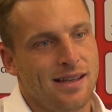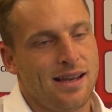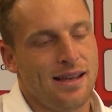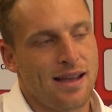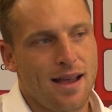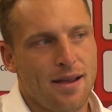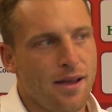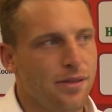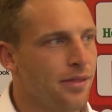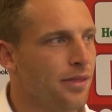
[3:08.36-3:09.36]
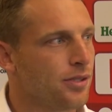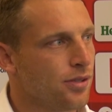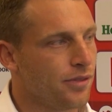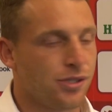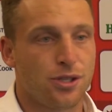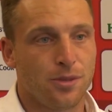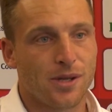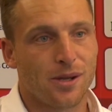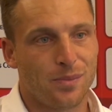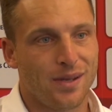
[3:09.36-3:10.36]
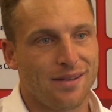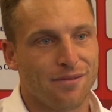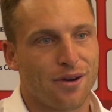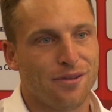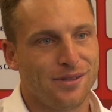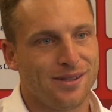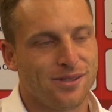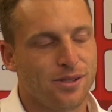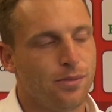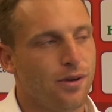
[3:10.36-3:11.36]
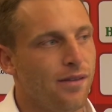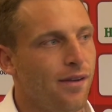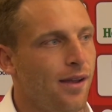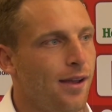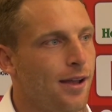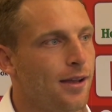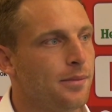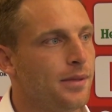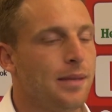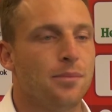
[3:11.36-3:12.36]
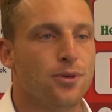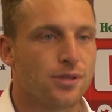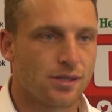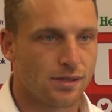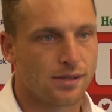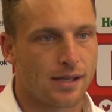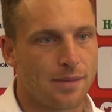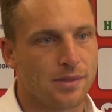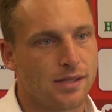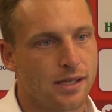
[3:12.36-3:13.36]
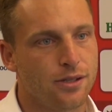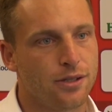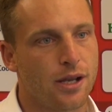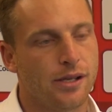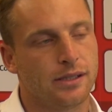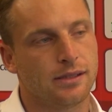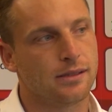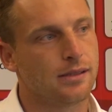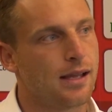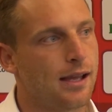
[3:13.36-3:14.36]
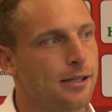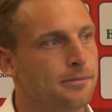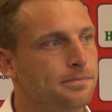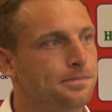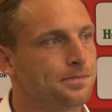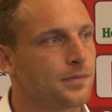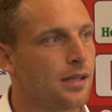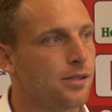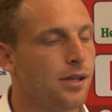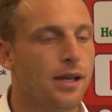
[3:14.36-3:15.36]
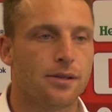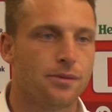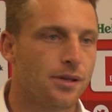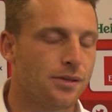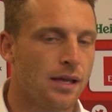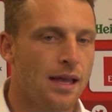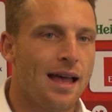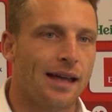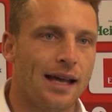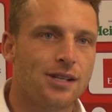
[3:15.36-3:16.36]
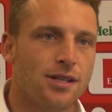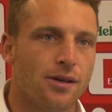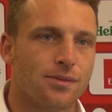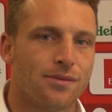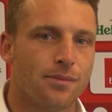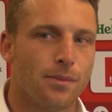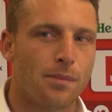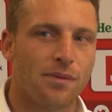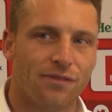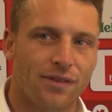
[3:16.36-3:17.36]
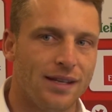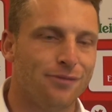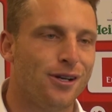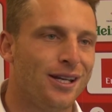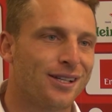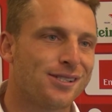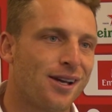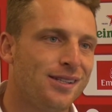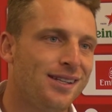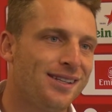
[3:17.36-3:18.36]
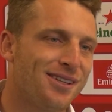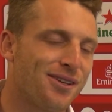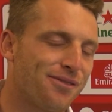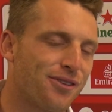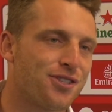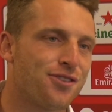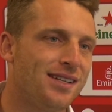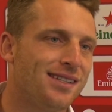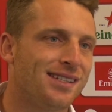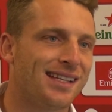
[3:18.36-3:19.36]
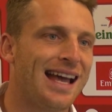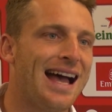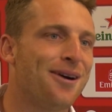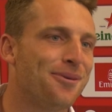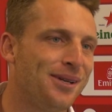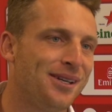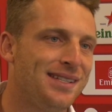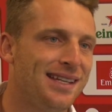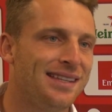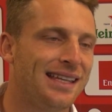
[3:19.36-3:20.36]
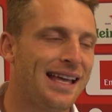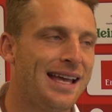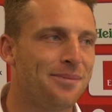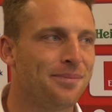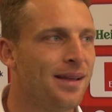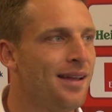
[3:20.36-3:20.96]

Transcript: Yeah, I've sort of assumed I'd be involved in the super over. And then Morgs just came and said, "You're going." And actually, I remember feeling really excited. I was frustrated to get out when I did in the game.